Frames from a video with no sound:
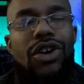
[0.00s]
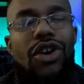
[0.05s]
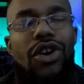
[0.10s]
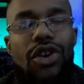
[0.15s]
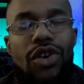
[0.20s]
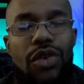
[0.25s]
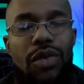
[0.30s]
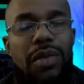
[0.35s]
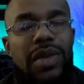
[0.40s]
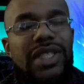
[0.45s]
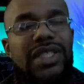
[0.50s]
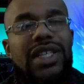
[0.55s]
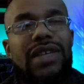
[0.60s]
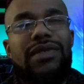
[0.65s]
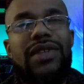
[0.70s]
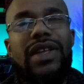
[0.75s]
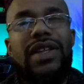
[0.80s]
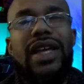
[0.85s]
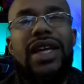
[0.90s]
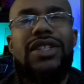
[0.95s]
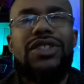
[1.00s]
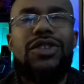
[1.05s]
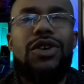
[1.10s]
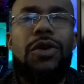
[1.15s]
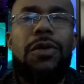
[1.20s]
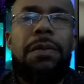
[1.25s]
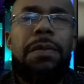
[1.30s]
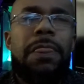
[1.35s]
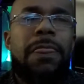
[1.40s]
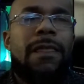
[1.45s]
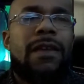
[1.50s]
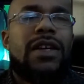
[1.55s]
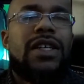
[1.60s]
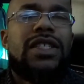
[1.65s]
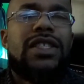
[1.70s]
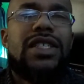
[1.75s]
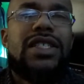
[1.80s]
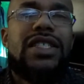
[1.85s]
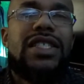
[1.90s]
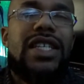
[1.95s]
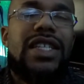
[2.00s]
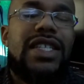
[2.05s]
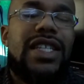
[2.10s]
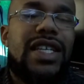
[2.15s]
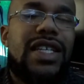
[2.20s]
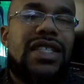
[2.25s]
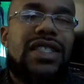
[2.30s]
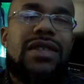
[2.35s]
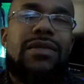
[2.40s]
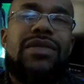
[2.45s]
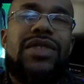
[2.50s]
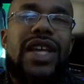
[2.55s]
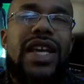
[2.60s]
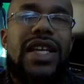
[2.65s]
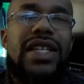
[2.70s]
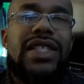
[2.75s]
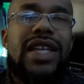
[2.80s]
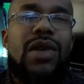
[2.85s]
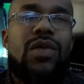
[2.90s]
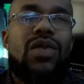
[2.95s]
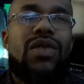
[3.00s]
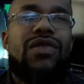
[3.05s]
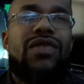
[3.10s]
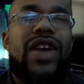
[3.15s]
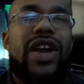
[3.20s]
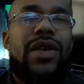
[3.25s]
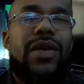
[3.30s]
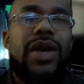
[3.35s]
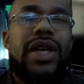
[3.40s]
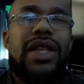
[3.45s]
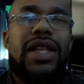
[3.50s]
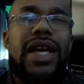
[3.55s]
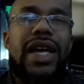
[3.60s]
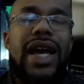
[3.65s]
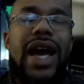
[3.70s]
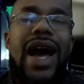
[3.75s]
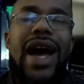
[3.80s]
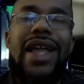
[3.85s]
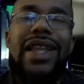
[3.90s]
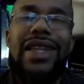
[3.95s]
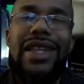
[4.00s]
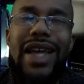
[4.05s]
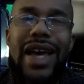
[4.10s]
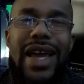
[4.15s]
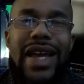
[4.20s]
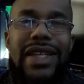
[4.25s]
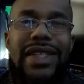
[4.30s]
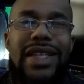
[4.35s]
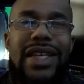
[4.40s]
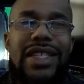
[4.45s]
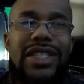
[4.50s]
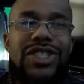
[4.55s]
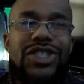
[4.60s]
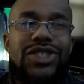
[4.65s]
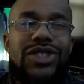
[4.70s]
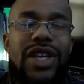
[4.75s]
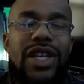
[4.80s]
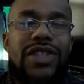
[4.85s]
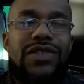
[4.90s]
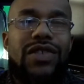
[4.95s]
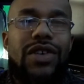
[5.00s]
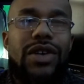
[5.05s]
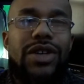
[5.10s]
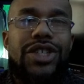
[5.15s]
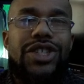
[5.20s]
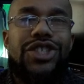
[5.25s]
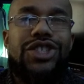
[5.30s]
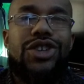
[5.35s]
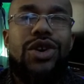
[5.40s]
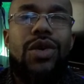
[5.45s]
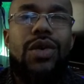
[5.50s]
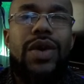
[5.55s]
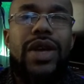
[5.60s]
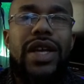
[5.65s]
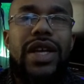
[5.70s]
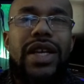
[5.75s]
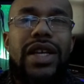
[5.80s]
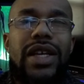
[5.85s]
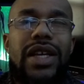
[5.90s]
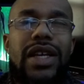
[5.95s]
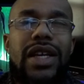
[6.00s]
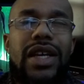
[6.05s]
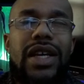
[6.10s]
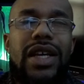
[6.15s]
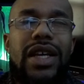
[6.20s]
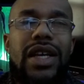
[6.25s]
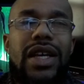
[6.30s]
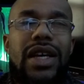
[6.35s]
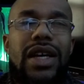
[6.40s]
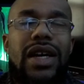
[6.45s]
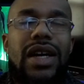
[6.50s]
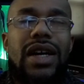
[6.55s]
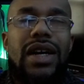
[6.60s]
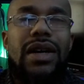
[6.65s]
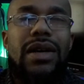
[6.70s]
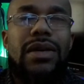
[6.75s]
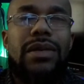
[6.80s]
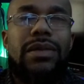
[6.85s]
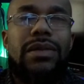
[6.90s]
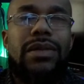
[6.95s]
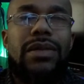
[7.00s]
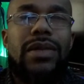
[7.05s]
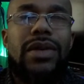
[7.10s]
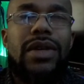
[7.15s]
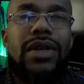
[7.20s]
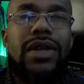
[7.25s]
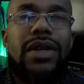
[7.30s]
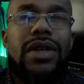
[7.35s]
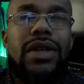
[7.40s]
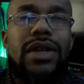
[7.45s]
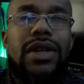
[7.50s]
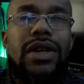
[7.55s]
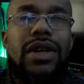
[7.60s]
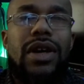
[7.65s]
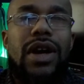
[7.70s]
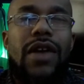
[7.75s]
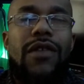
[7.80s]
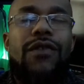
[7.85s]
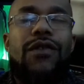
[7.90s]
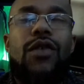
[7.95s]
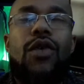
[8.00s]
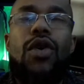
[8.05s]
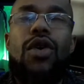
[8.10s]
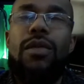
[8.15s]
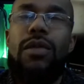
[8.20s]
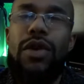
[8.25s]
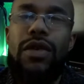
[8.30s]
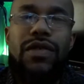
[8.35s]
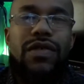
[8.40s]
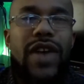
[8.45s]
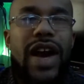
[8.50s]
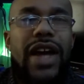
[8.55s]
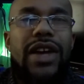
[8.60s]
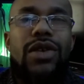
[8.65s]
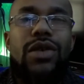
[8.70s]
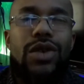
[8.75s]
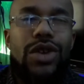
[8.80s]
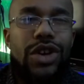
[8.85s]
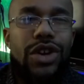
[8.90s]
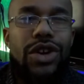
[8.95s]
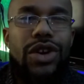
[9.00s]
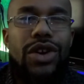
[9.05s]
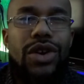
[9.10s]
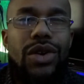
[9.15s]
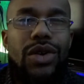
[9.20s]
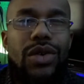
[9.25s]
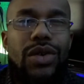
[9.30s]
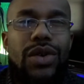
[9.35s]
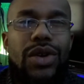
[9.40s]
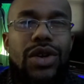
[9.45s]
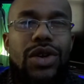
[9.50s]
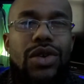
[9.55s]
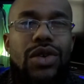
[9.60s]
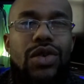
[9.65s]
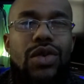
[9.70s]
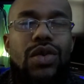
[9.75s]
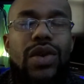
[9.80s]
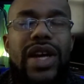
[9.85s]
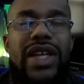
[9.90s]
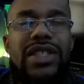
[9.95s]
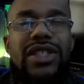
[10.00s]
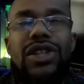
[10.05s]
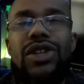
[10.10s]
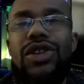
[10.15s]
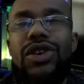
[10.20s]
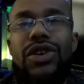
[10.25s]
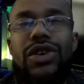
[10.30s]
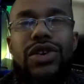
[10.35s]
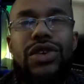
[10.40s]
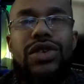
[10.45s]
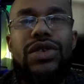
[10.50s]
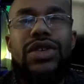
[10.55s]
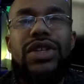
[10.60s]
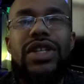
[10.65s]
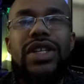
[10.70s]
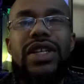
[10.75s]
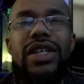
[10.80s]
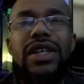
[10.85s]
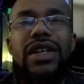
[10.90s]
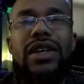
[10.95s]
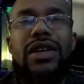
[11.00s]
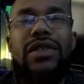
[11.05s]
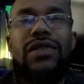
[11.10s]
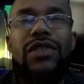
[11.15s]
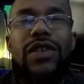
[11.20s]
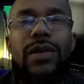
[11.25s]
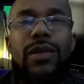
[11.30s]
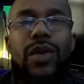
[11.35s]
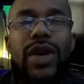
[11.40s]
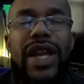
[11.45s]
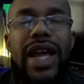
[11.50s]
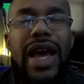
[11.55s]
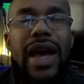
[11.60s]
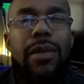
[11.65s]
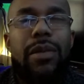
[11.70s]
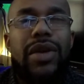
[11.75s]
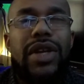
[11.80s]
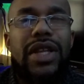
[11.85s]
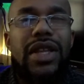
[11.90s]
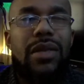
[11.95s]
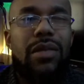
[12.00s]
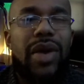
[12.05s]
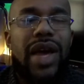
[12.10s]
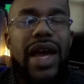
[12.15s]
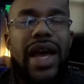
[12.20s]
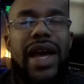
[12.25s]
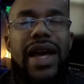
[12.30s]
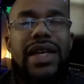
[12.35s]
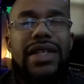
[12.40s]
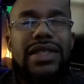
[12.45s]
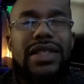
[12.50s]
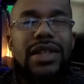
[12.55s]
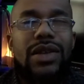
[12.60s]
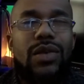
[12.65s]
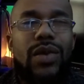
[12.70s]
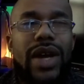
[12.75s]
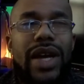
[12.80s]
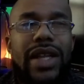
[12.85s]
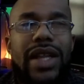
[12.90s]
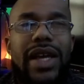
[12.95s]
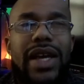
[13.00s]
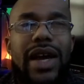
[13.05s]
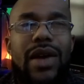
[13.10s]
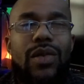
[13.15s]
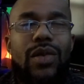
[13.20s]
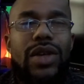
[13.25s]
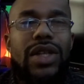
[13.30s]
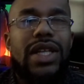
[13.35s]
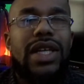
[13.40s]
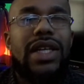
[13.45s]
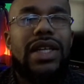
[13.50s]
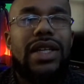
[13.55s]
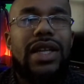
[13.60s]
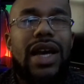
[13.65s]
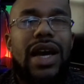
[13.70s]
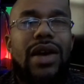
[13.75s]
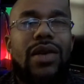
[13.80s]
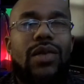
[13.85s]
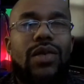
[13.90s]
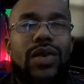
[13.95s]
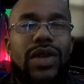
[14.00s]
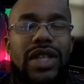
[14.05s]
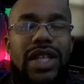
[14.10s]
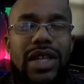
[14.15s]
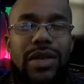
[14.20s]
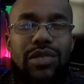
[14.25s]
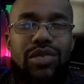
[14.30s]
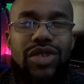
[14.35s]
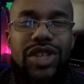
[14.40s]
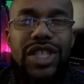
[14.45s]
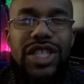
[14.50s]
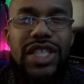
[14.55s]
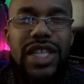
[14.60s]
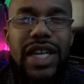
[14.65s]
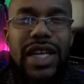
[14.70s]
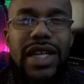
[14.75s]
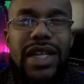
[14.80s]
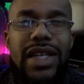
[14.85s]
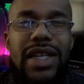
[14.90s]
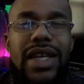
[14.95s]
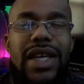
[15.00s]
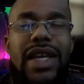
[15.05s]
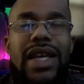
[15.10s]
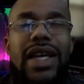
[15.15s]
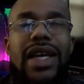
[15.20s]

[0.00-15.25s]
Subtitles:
home and stuff like that. So just, she did some things that were very, like, I liked as far as showing a former final girl who has learned from what happened in the past in a way. Like, I really appreciated